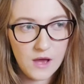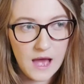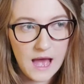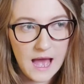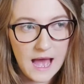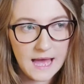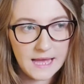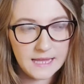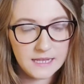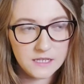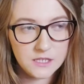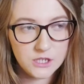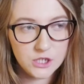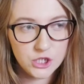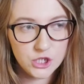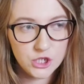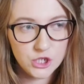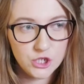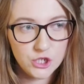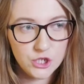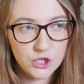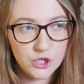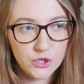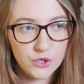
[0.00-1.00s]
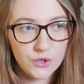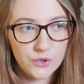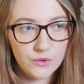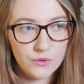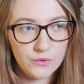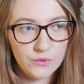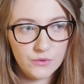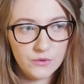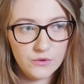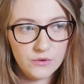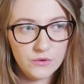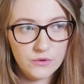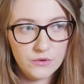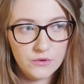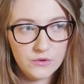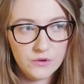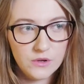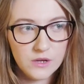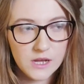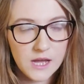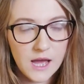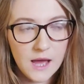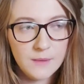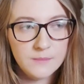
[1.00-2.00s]
and to
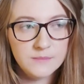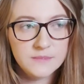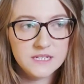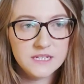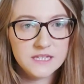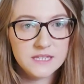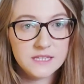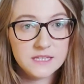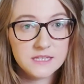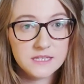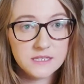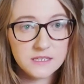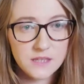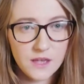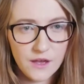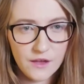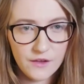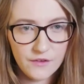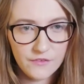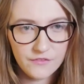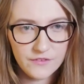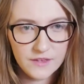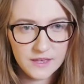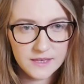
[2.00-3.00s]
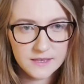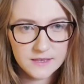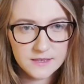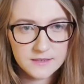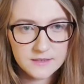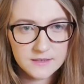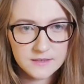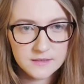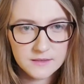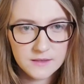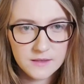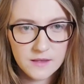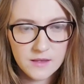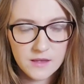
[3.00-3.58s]
come to the surface,